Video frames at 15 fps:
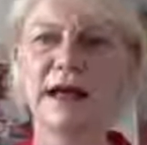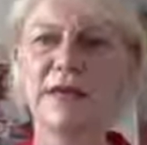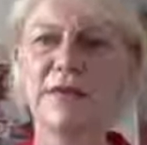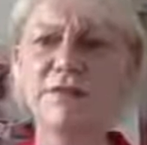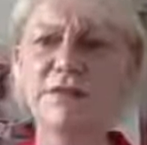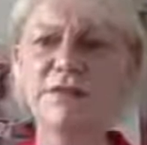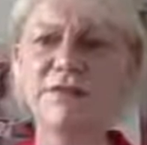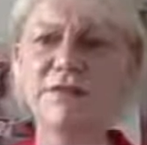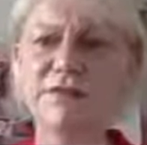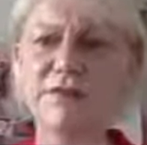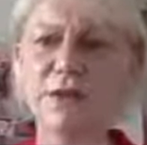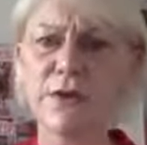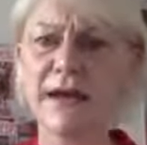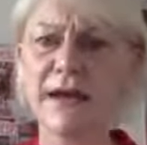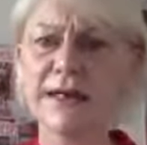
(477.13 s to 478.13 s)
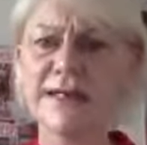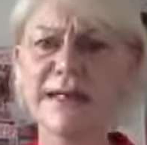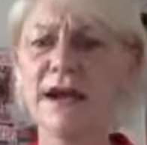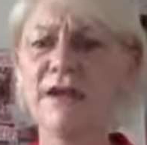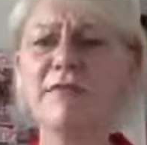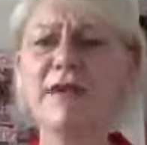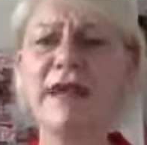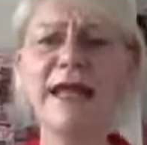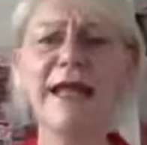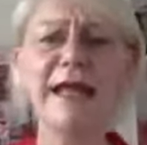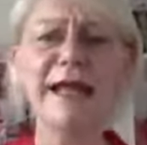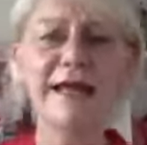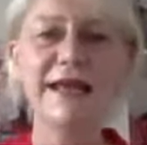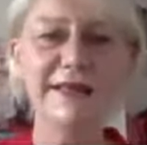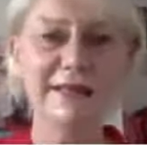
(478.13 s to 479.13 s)
I love this video and idea.
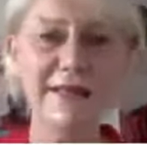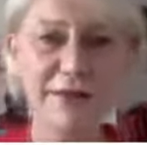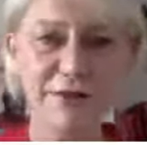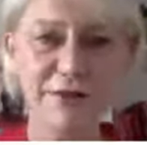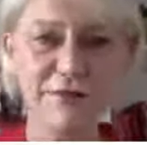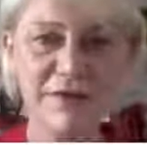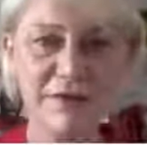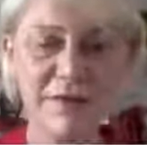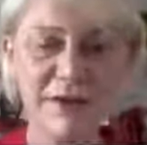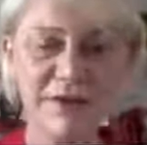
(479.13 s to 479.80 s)
Hooray! Thank you very